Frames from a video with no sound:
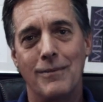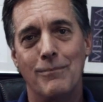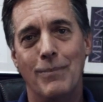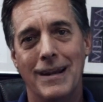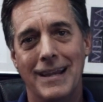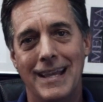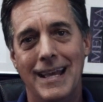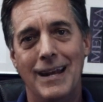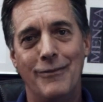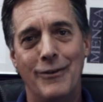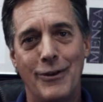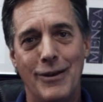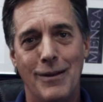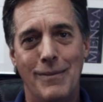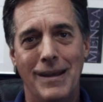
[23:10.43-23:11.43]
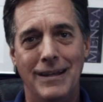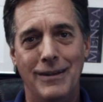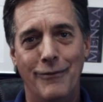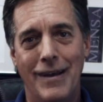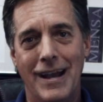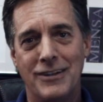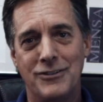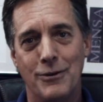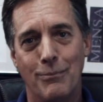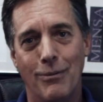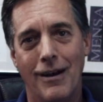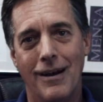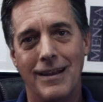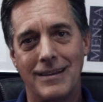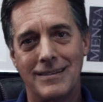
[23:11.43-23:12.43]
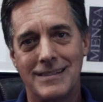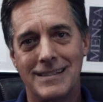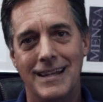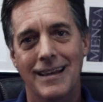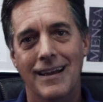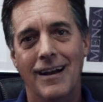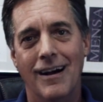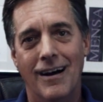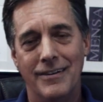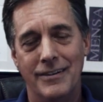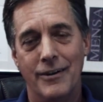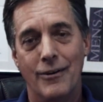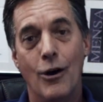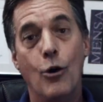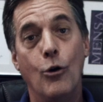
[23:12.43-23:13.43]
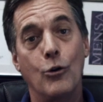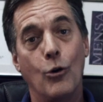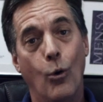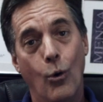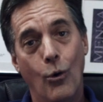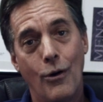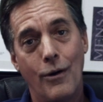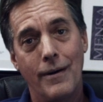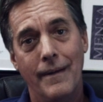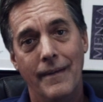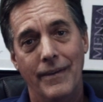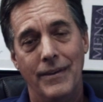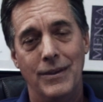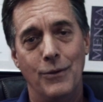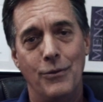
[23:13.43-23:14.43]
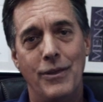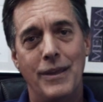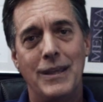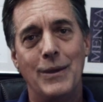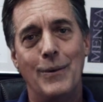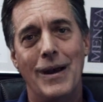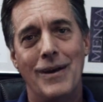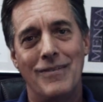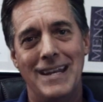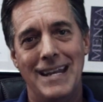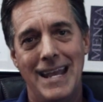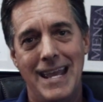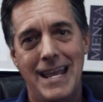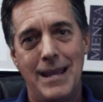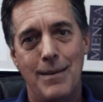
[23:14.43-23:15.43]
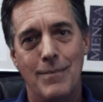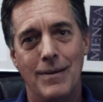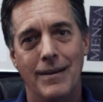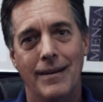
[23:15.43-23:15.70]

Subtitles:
But again, if you're going to manufacture products on your own, or you think you have a name